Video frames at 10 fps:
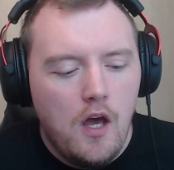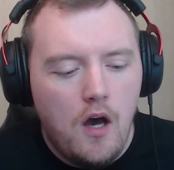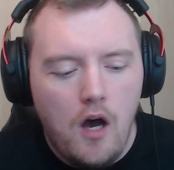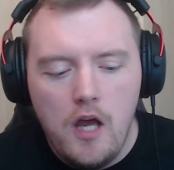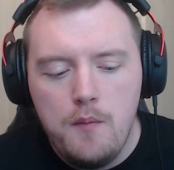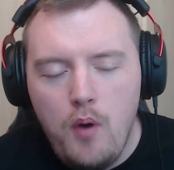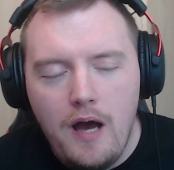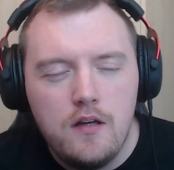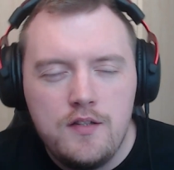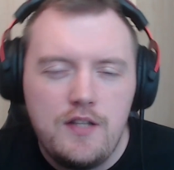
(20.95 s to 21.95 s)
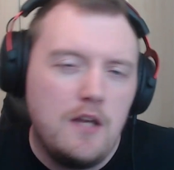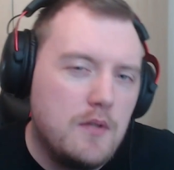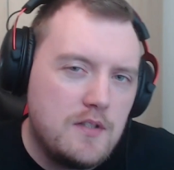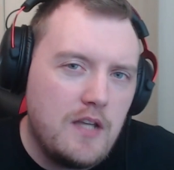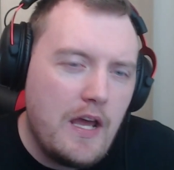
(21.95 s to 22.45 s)
I put out a
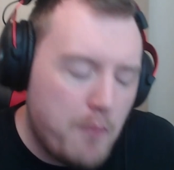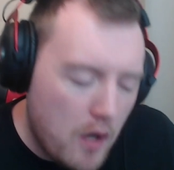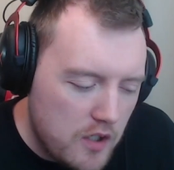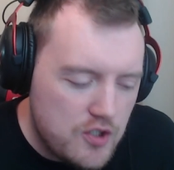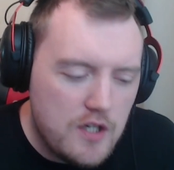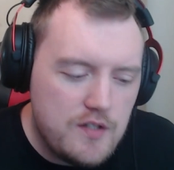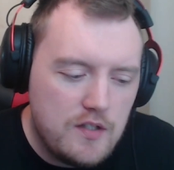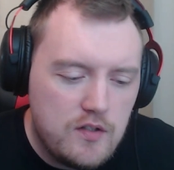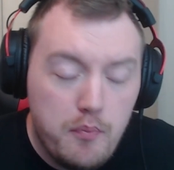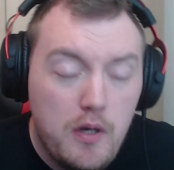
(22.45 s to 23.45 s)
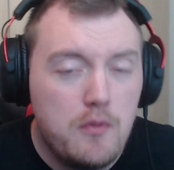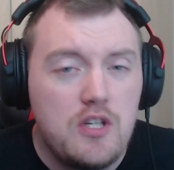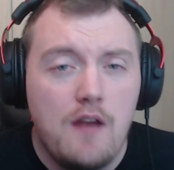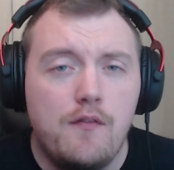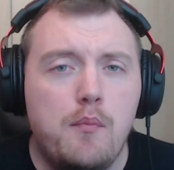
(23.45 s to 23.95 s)
statement today apologizing to pretty much
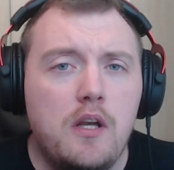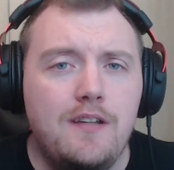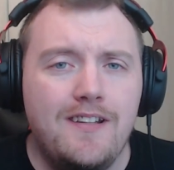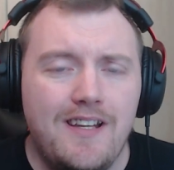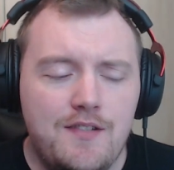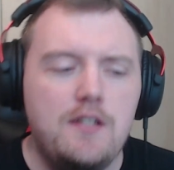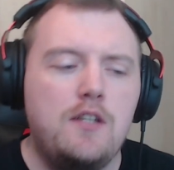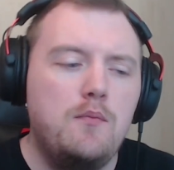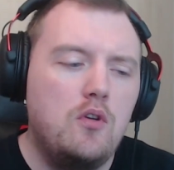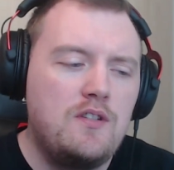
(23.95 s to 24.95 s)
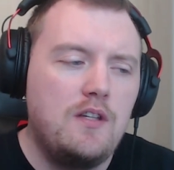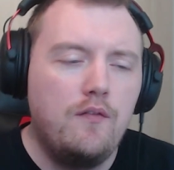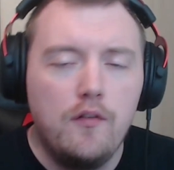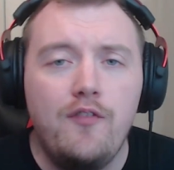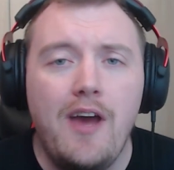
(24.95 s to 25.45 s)
everybody in the Destiny community for
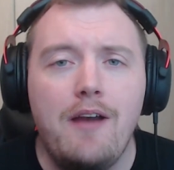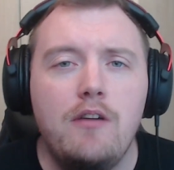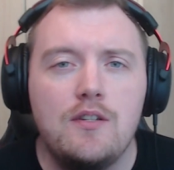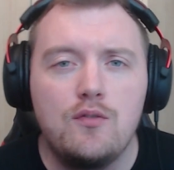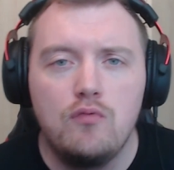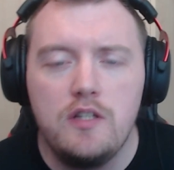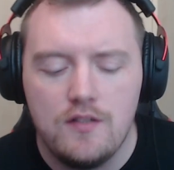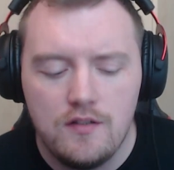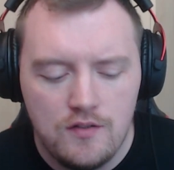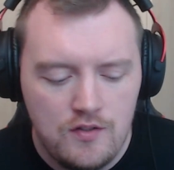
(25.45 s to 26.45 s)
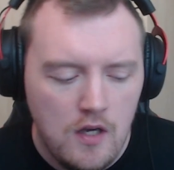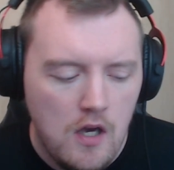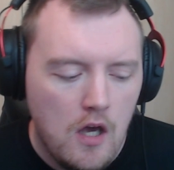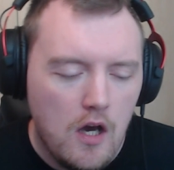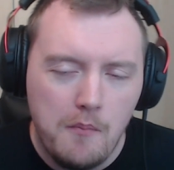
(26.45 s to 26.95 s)
various reasons.
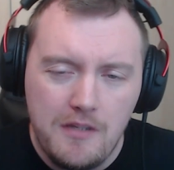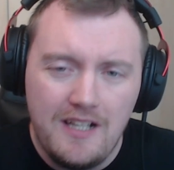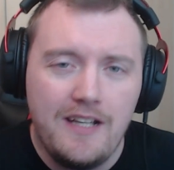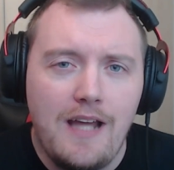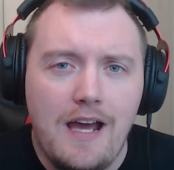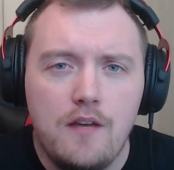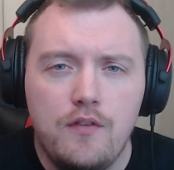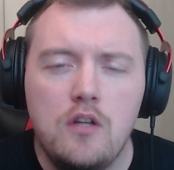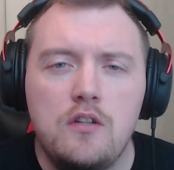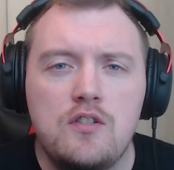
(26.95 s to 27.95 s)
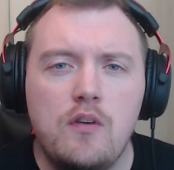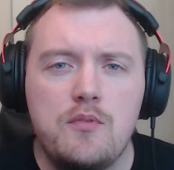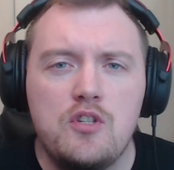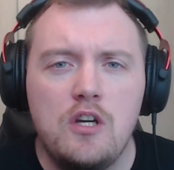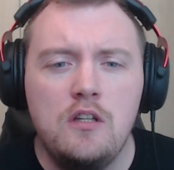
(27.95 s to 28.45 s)
I'm going to link that in the video
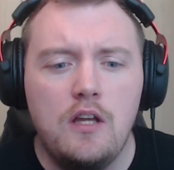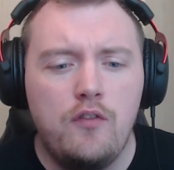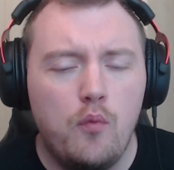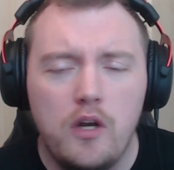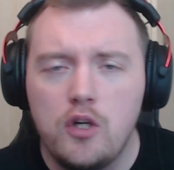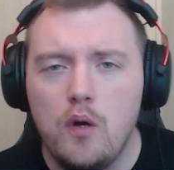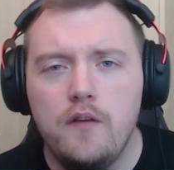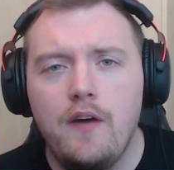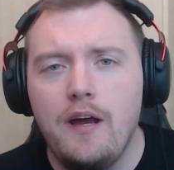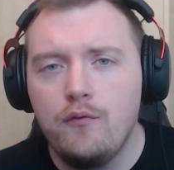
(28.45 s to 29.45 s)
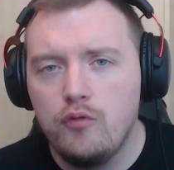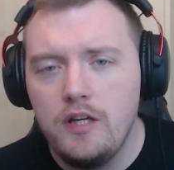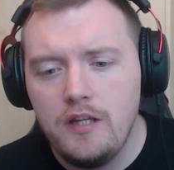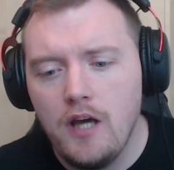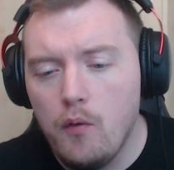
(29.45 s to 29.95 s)
description. If you want to go over and
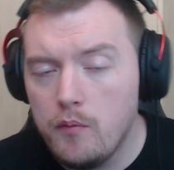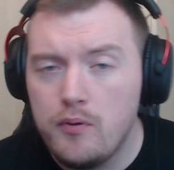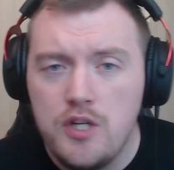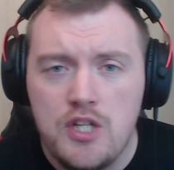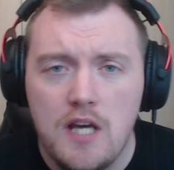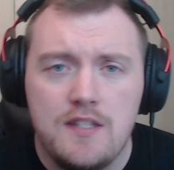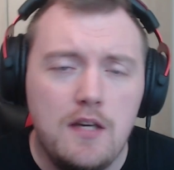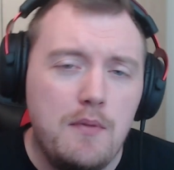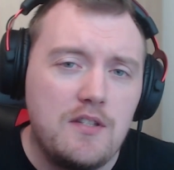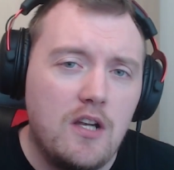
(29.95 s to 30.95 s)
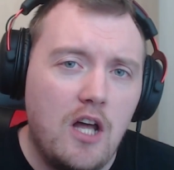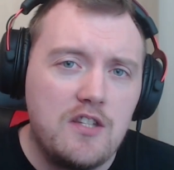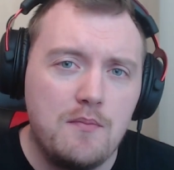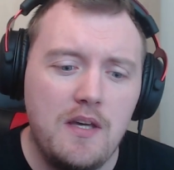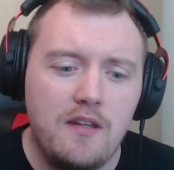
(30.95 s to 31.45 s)
read it, I would appreciate it. It means a lot
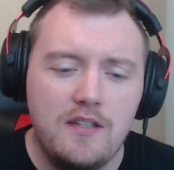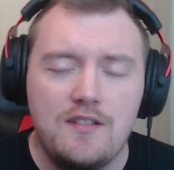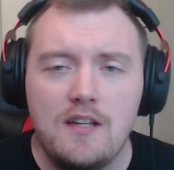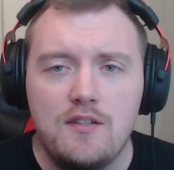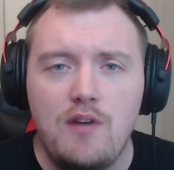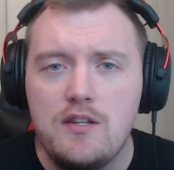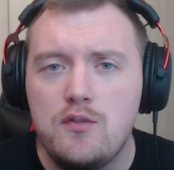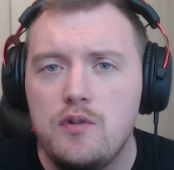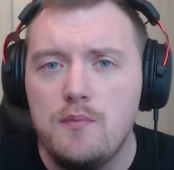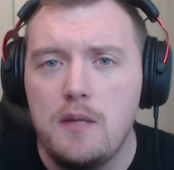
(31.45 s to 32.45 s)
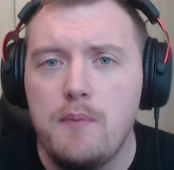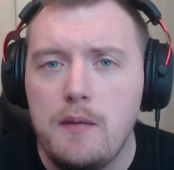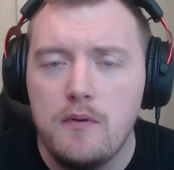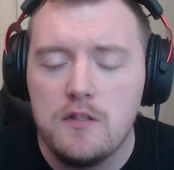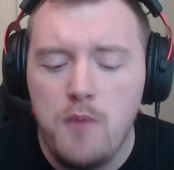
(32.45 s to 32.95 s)
to me that this gets around to as many
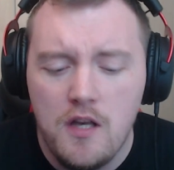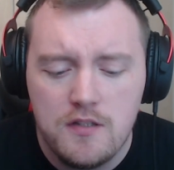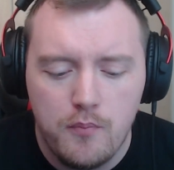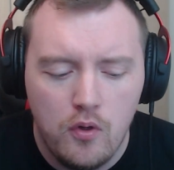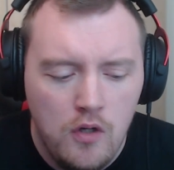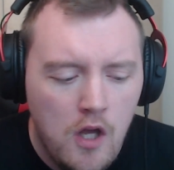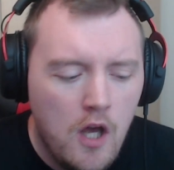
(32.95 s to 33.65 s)
people as possible,